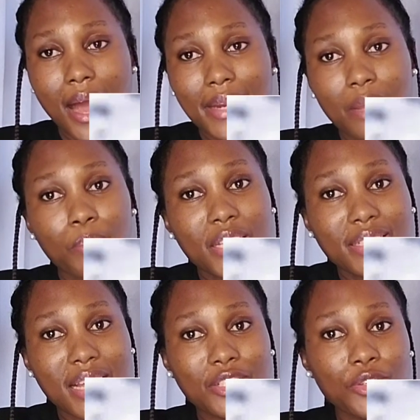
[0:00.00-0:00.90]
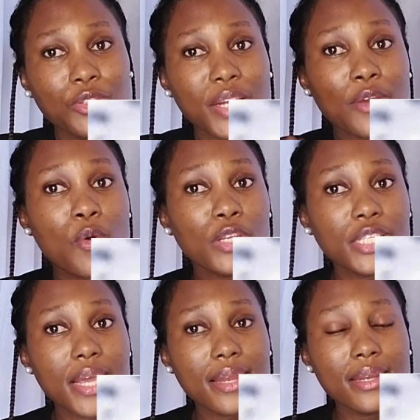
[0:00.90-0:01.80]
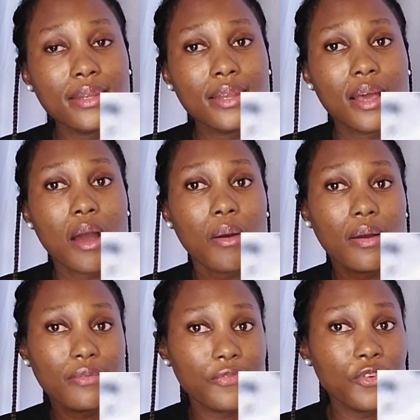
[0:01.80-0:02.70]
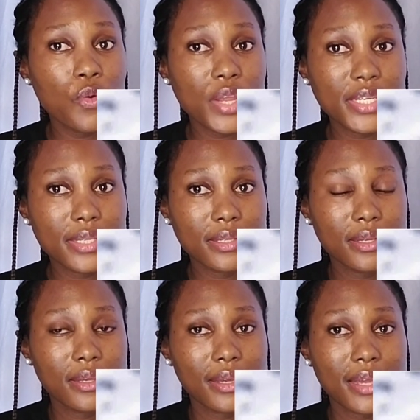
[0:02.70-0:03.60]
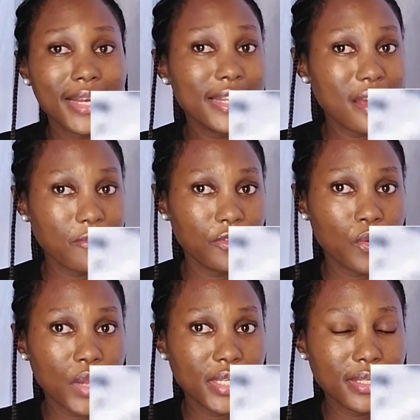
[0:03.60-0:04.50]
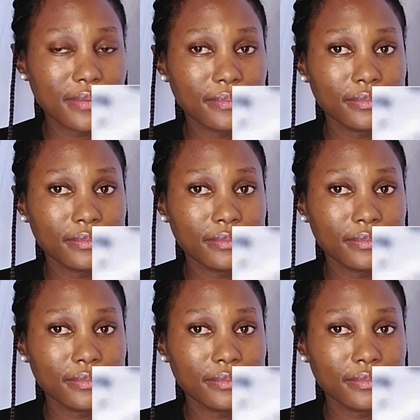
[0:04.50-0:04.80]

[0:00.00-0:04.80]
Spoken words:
And the blisters usually contain fluid, clear fluid.